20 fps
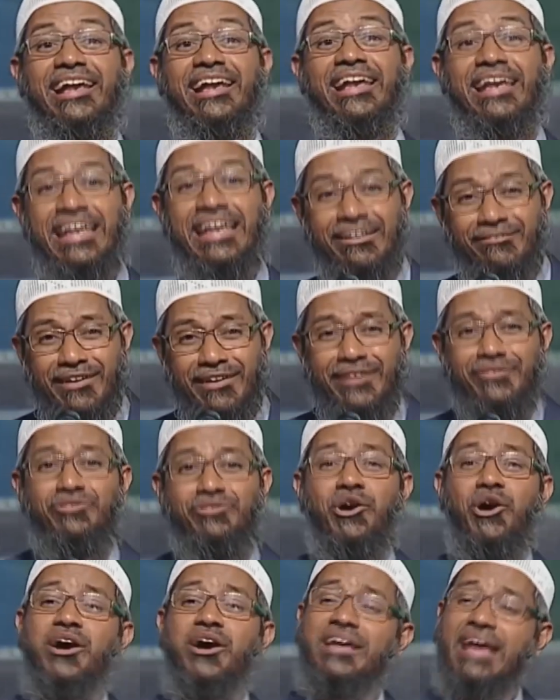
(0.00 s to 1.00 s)
Even
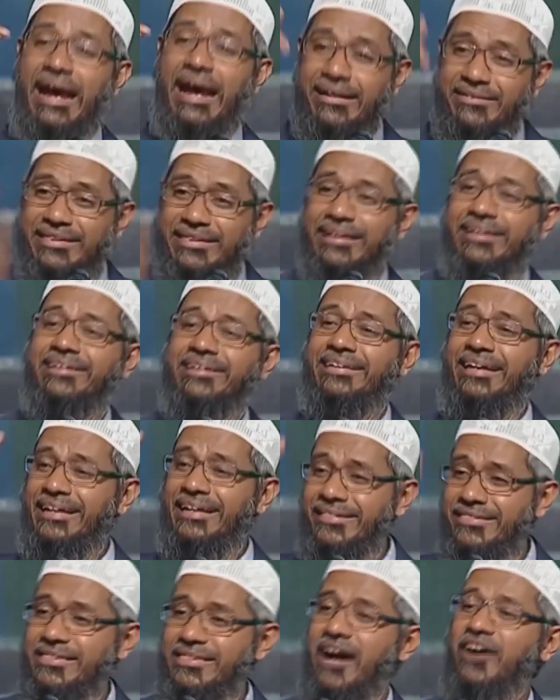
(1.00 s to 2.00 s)
though he had
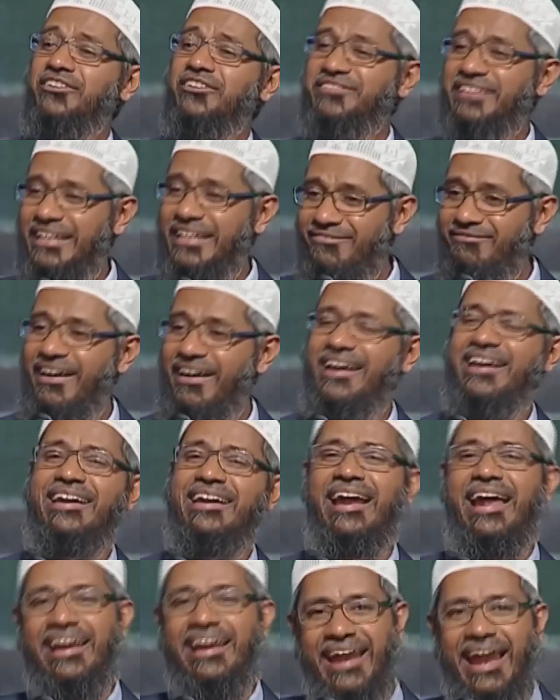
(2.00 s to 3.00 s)

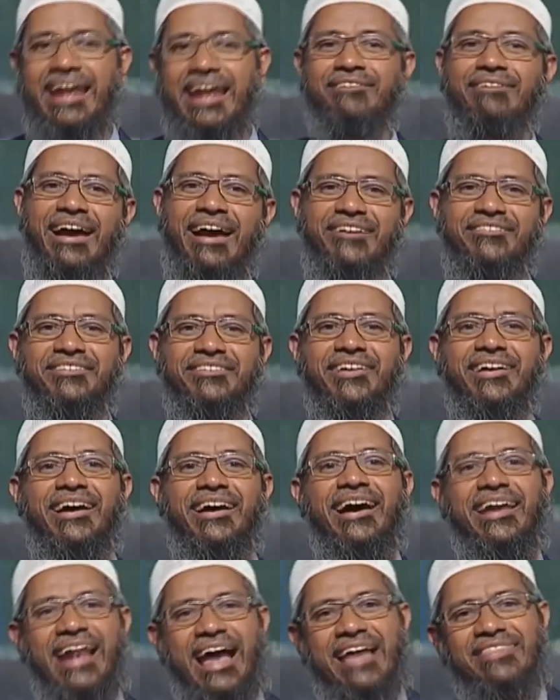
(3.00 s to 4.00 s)
16,108 wives,
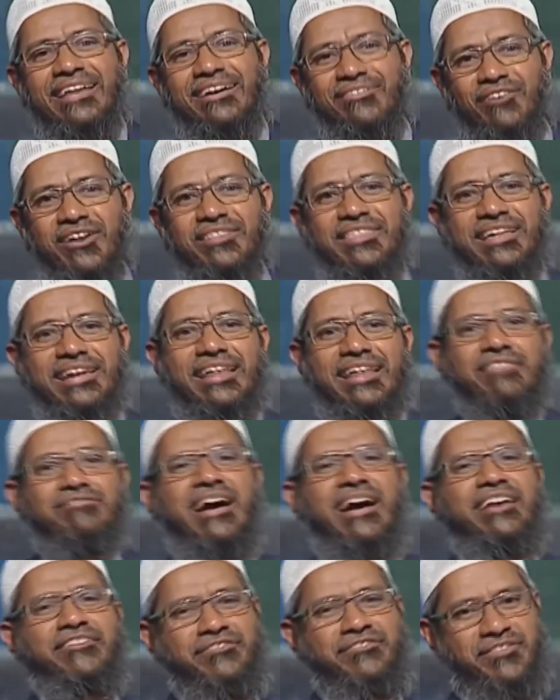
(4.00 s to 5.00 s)
Radha wasn't his
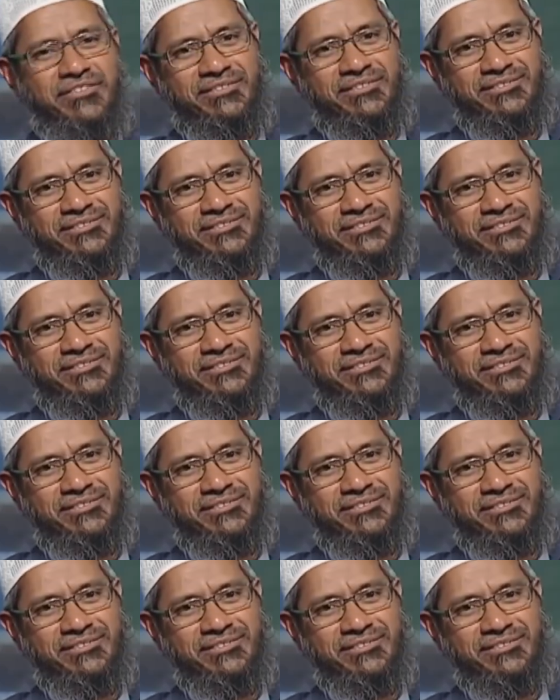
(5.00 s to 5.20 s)
wife.